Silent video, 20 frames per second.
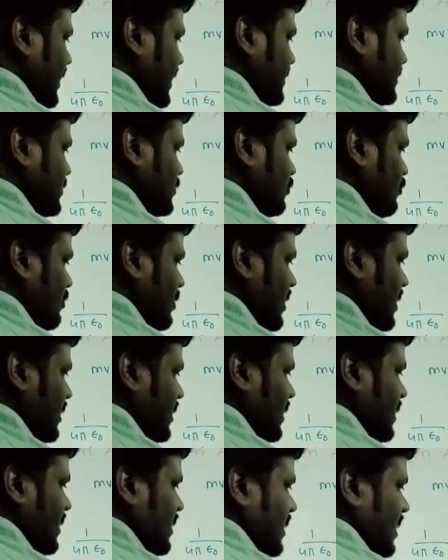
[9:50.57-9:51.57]
square
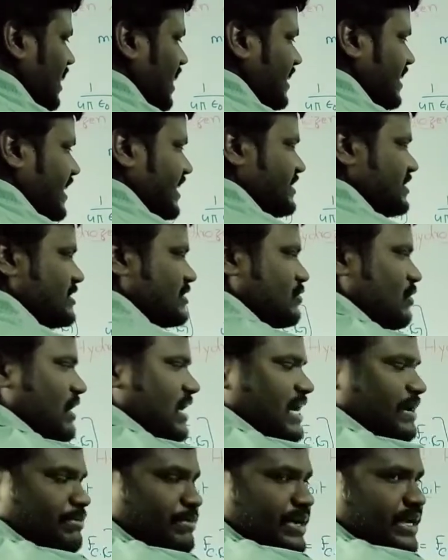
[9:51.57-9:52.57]
and h square, I am
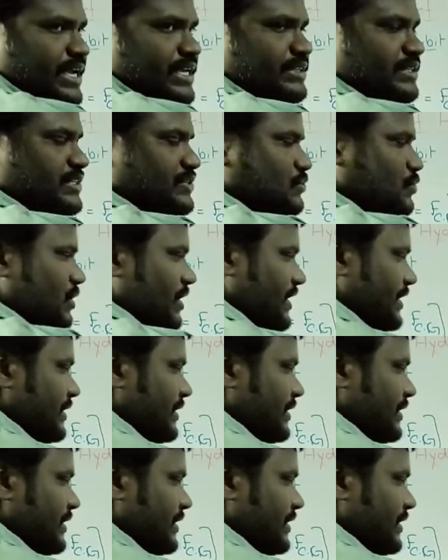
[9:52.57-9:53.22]
making the square.